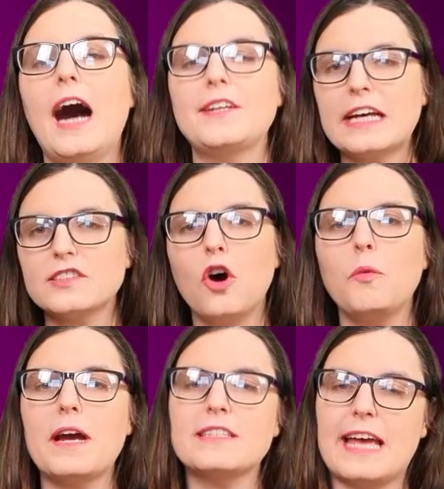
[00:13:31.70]
And as
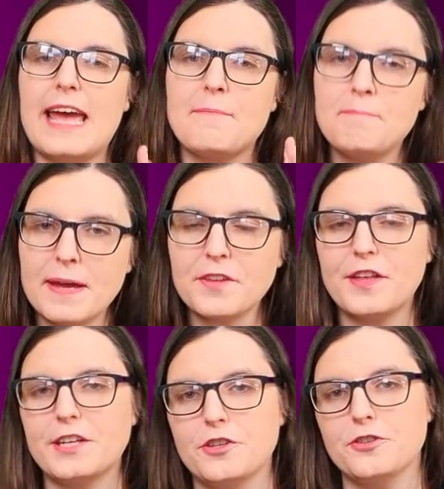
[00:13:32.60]
always, a big
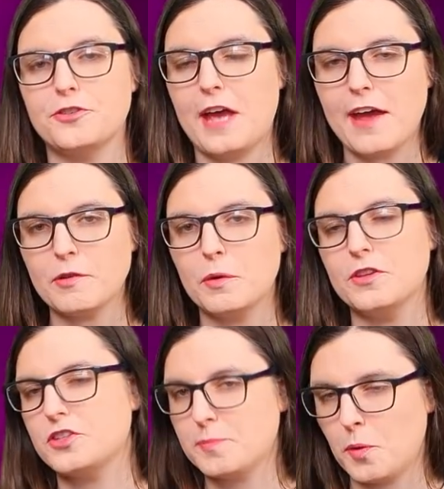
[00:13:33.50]
thank you to everyone
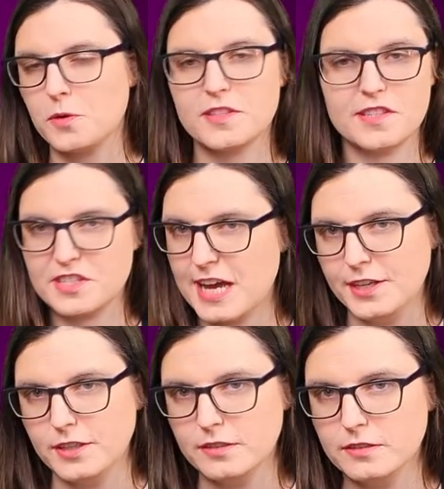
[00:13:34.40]
that supports the
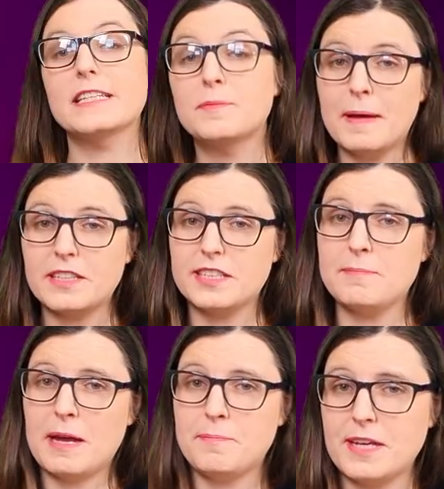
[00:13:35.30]
channel, especially
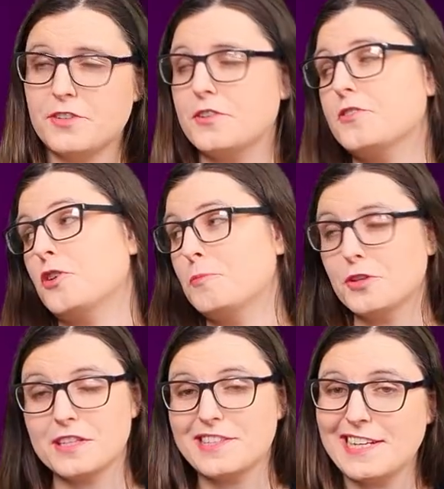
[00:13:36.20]
my patrons whom you
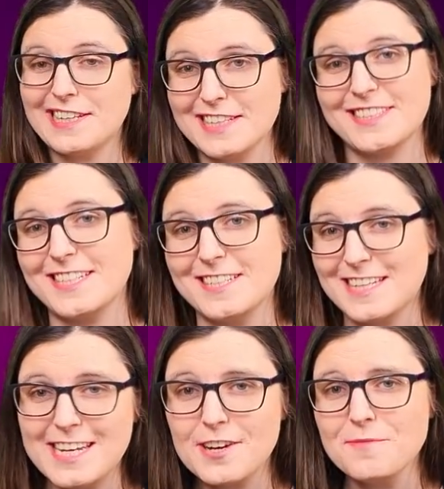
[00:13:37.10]
can see listed
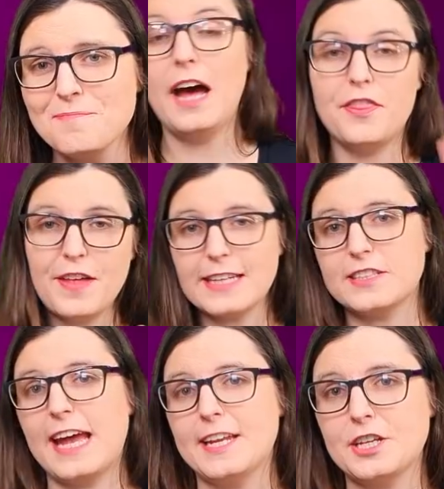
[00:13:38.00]
here. And thanks to
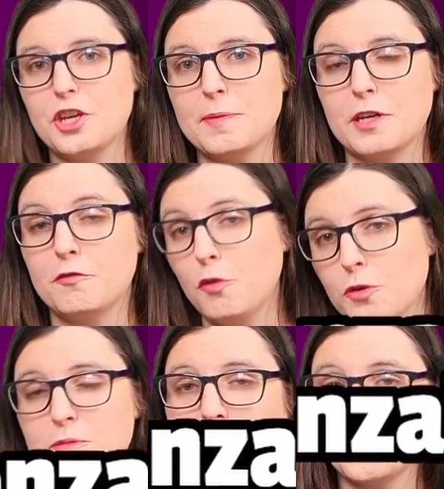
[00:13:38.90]
Anycubic for
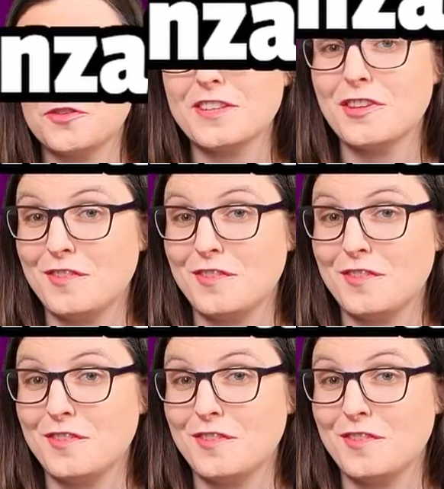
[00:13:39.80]
sponsoring the